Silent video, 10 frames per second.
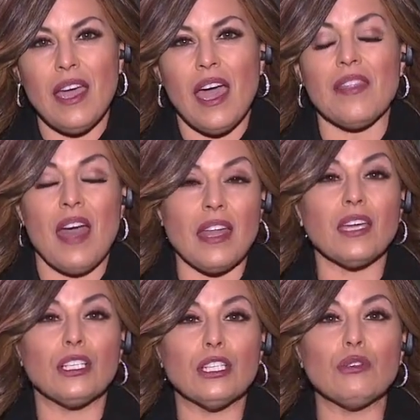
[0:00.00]
and that
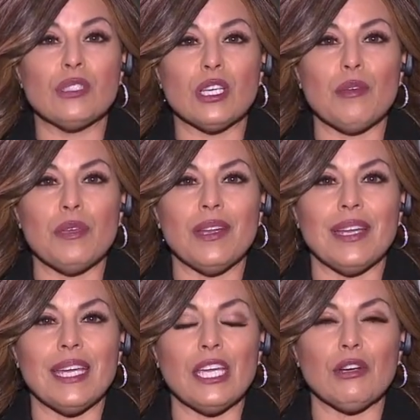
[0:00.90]
includes the
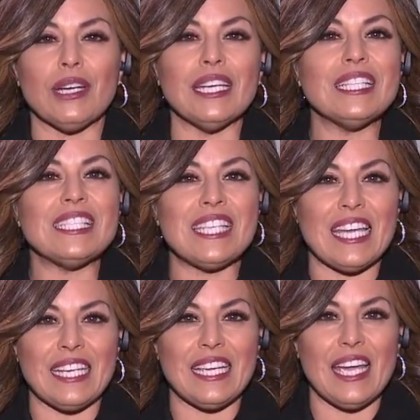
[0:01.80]
community here in
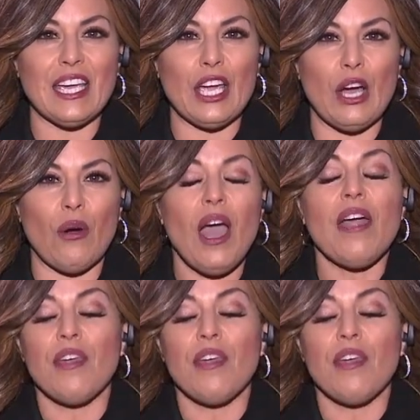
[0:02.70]
San Diego.